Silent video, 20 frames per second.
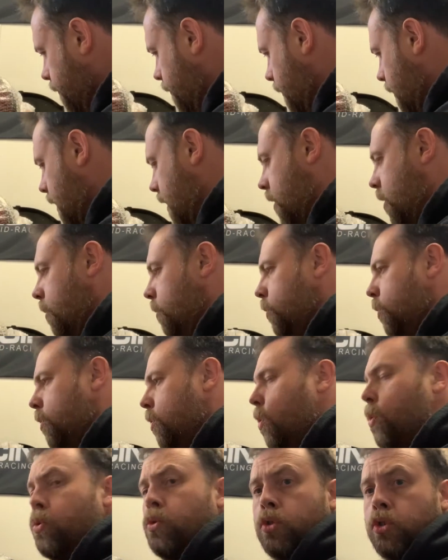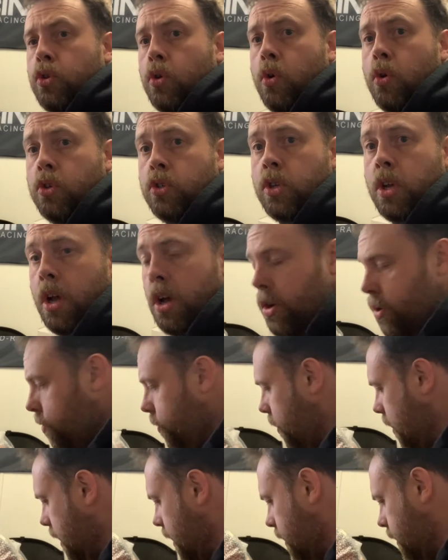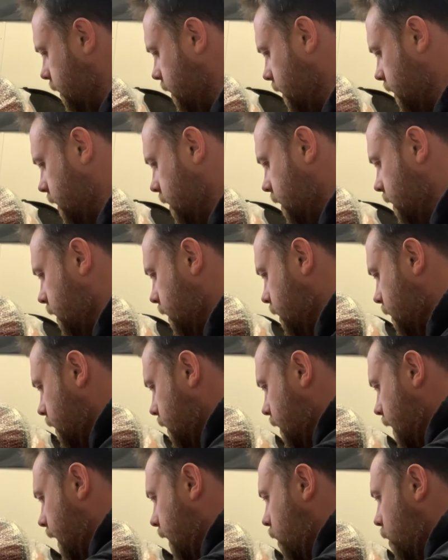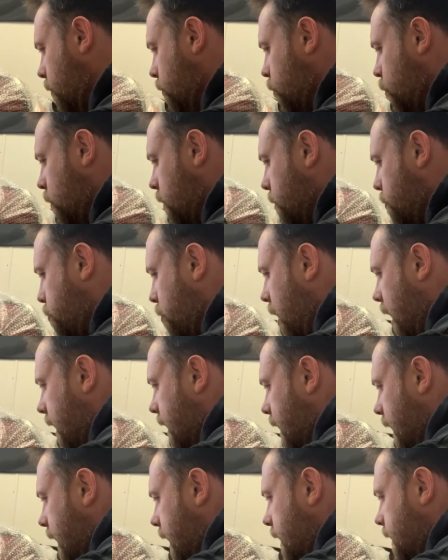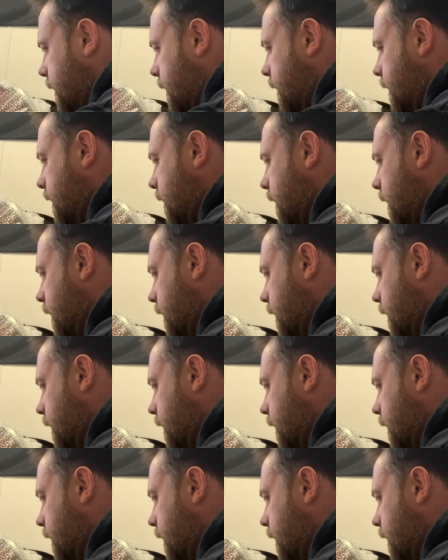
It comes with all sorts of hoses. It comes with brackets.